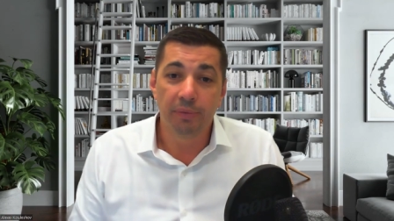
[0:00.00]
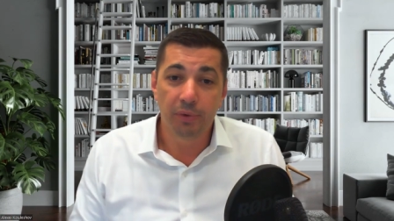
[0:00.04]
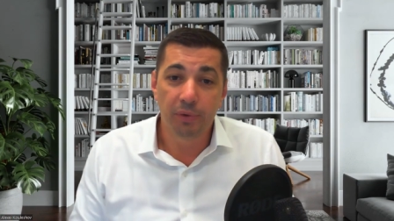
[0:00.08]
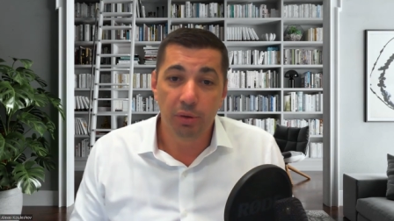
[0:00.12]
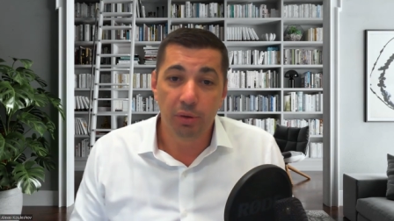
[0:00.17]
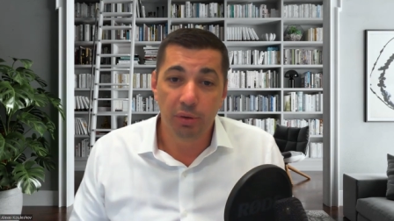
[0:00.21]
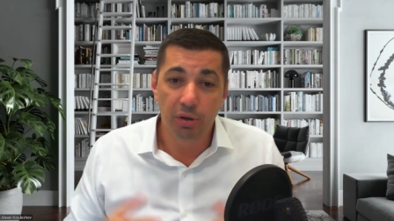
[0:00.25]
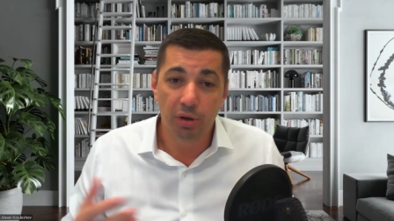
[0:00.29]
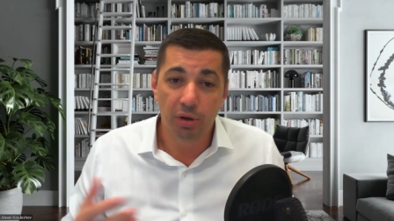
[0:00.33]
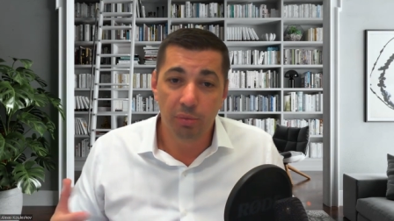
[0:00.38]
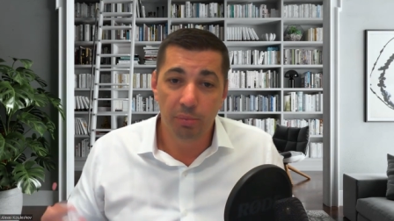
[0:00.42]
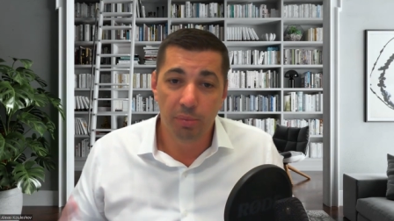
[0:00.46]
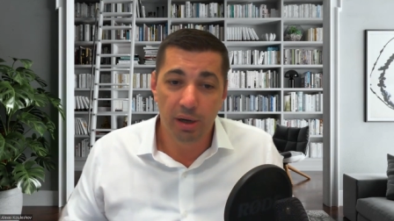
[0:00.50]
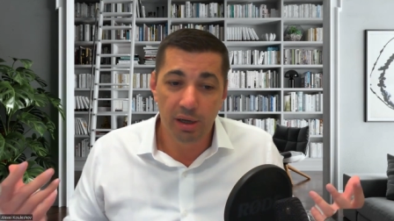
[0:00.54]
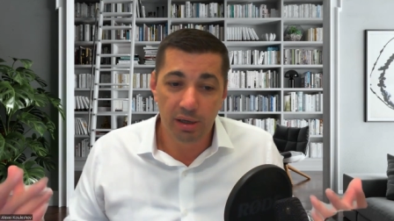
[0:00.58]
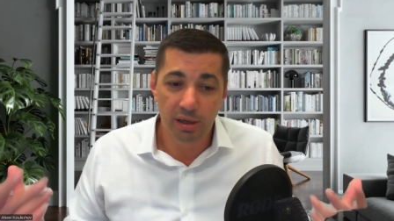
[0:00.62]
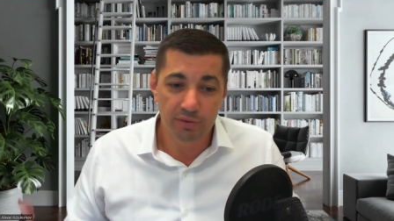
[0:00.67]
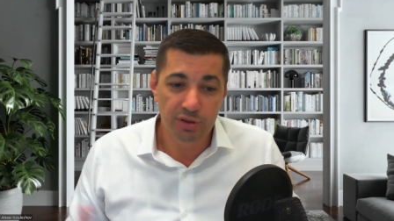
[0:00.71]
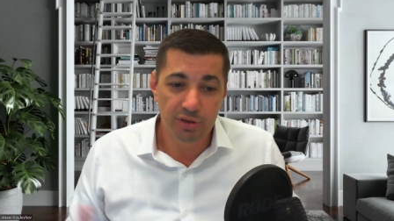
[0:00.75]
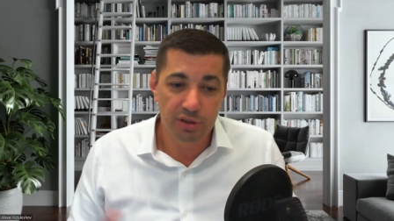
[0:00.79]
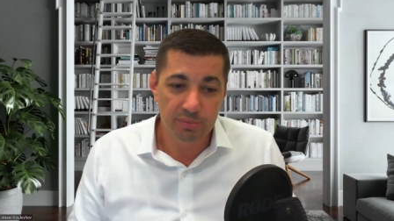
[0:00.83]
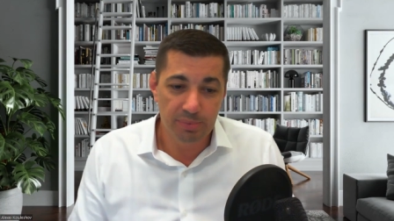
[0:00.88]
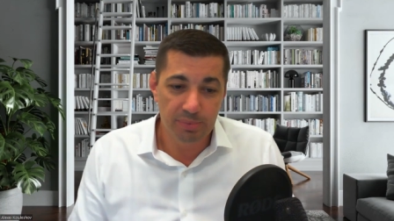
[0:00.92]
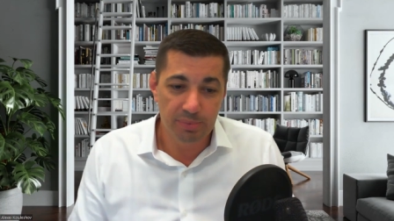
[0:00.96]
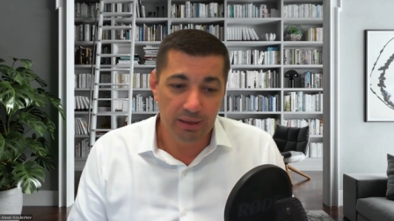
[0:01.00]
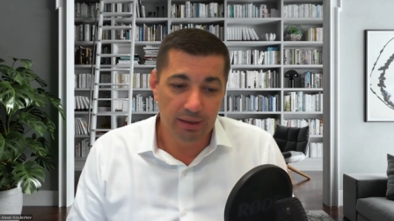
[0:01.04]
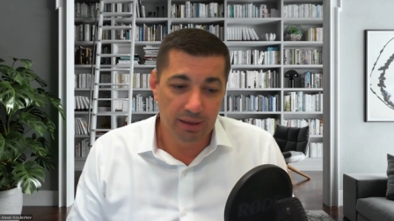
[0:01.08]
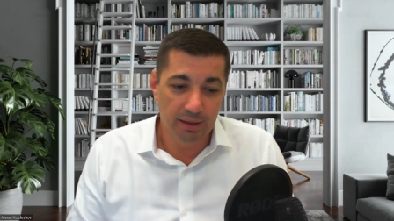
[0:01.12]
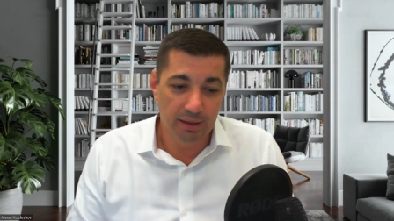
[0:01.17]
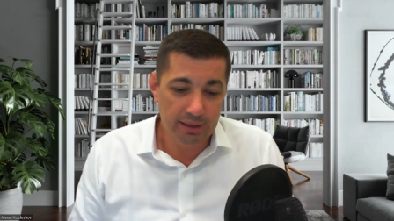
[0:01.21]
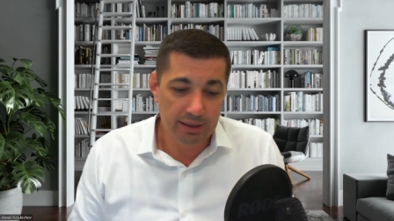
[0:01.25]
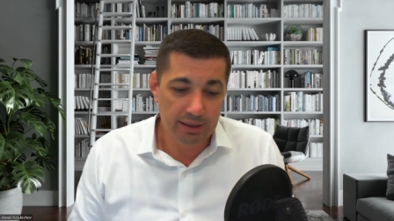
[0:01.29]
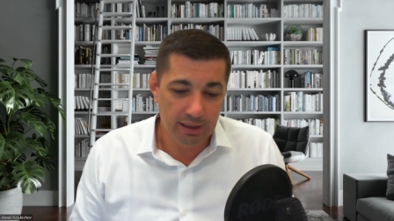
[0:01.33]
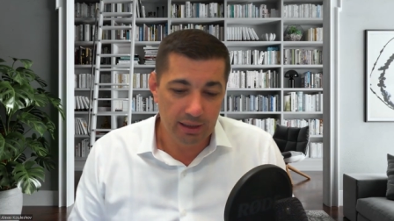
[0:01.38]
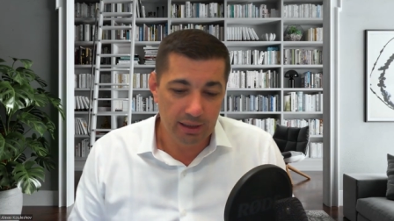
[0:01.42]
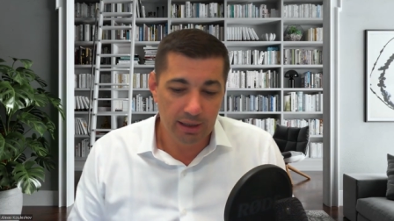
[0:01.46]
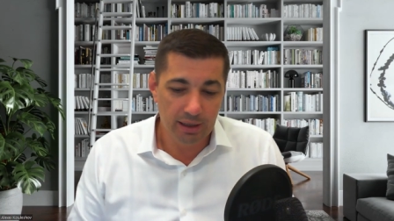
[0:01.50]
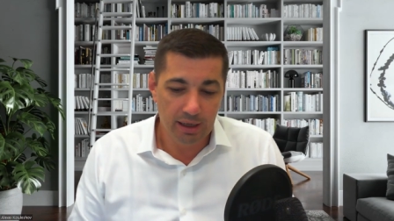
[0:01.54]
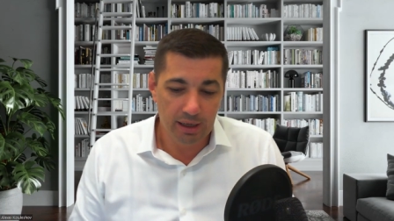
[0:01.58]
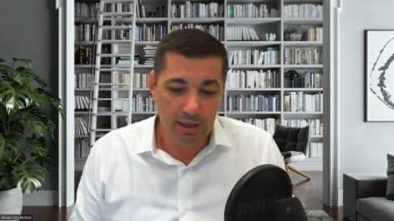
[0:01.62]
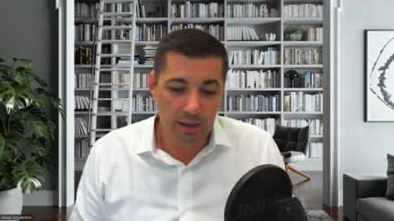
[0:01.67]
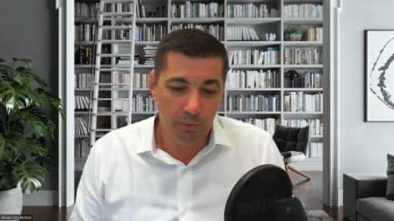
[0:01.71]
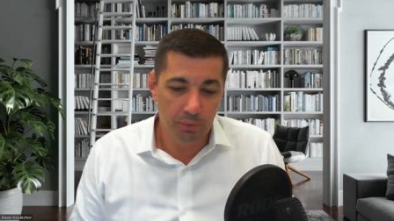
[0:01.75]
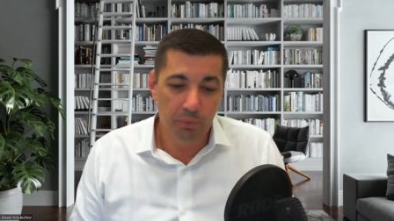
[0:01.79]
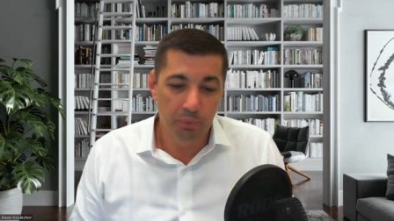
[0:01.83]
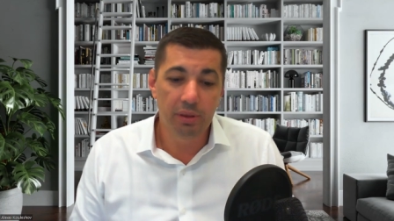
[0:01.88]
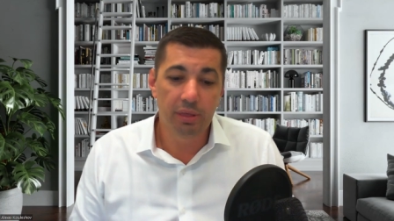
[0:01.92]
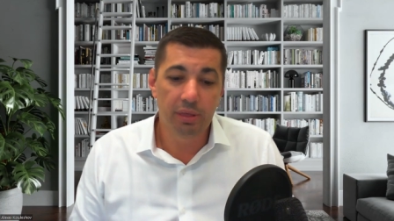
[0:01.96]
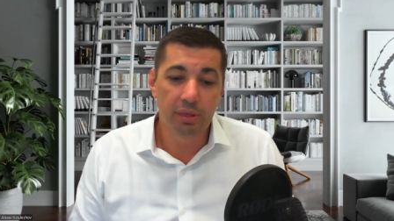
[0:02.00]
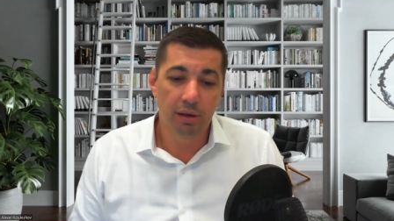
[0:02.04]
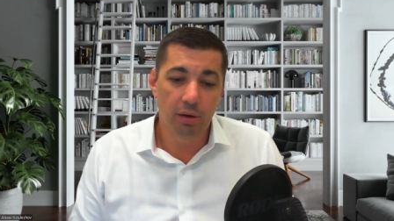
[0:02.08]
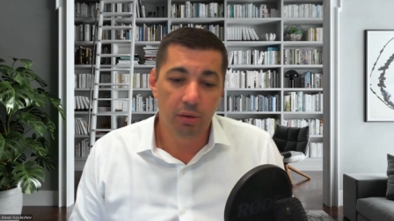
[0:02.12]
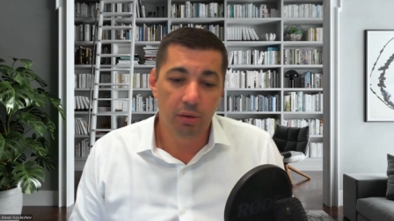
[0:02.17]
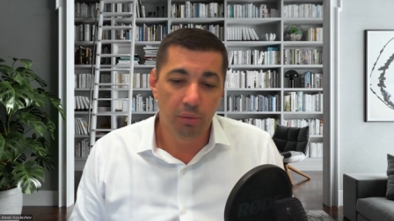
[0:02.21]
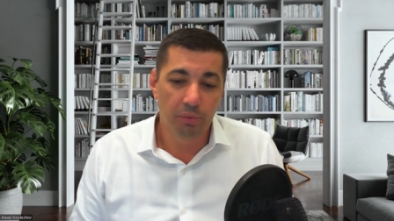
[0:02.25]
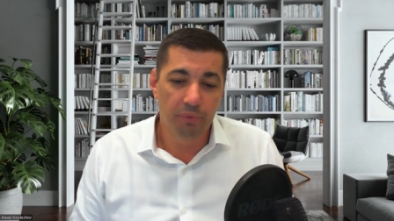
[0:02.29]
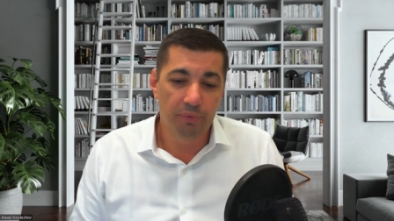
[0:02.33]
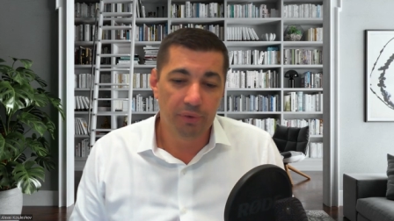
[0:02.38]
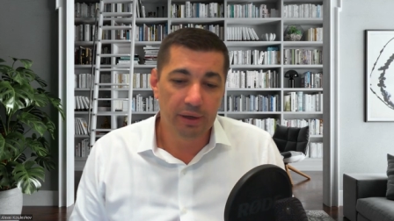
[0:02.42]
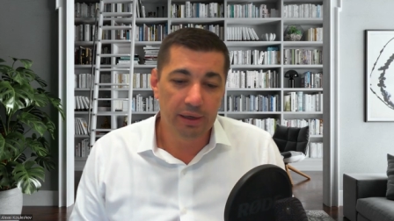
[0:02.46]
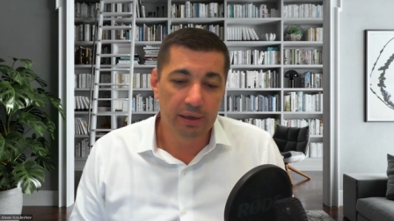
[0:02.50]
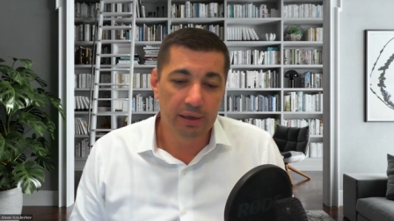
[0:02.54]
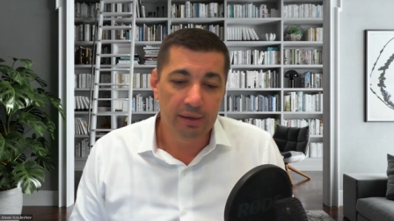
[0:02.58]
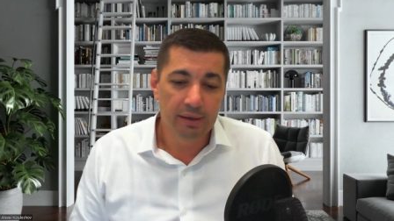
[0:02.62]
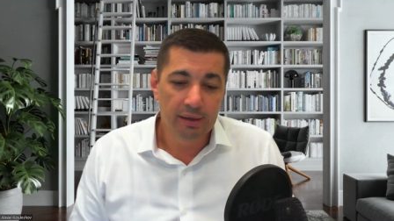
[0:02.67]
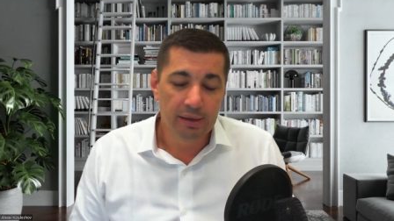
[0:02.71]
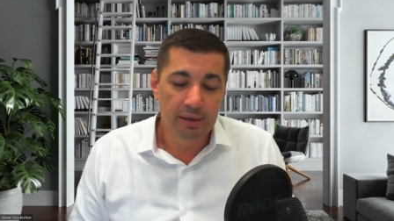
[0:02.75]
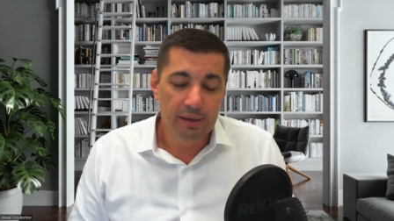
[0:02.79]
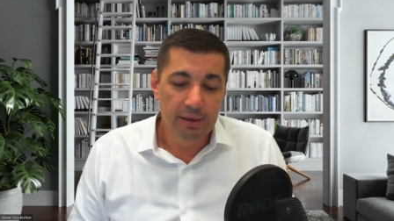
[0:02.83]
You might have just been lucky with the whole thing.